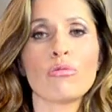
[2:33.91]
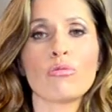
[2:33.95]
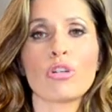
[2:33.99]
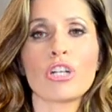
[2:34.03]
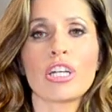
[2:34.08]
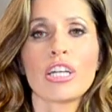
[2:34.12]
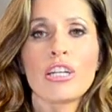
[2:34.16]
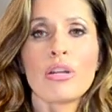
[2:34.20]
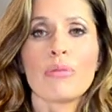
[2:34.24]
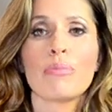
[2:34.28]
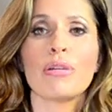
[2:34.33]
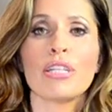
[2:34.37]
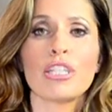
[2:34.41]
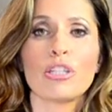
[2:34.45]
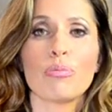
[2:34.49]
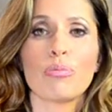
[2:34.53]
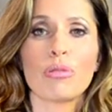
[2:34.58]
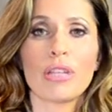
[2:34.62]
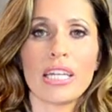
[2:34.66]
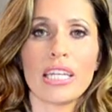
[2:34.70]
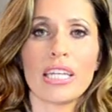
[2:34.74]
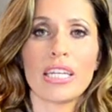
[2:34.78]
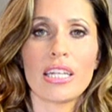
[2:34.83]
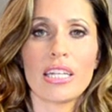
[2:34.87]
we're gonna be
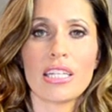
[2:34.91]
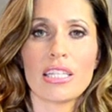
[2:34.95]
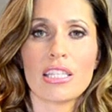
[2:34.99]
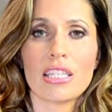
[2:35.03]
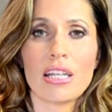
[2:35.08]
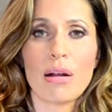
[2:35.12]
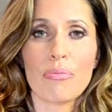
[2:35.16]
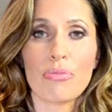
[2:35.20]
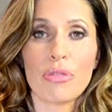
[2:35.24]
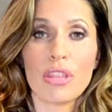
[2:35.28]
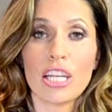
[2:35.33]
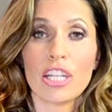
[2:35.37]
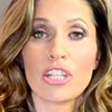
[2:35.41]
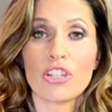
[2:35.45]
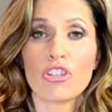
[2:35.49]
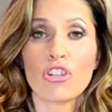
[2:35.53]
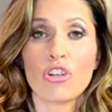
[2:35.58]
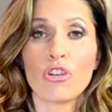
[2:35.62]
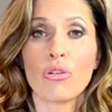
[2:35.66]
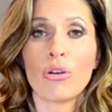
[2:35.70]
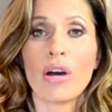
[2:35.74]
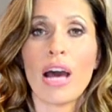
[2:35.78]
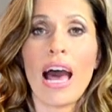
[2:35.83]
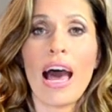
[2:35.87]
depleted in something.
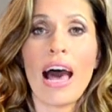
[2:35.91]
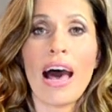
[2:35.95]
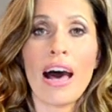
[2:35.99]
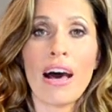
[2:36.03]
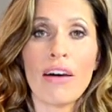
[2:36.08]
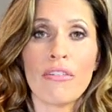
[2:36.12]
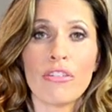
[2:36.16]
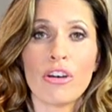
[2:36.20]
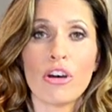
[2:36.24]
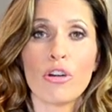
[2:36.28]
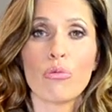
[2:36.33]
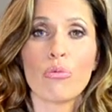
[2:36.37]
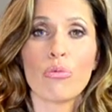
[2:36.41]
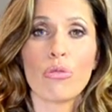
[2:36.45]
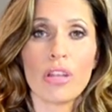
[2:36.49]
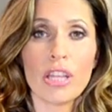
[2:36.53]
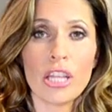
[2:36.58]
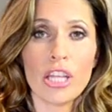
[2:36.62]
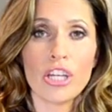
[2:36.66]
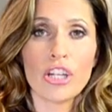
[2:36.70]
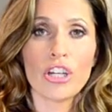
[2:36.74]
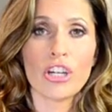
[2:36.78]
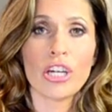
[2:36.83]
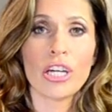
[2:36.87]
So have a
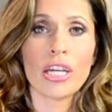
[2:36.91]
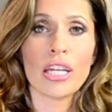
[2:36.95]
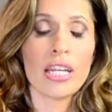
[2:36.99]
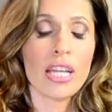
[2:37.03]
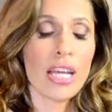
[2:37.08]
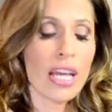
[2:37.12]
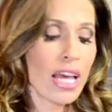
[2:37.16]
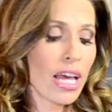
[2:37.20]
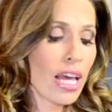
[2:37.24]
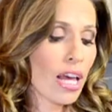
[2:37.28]
really good,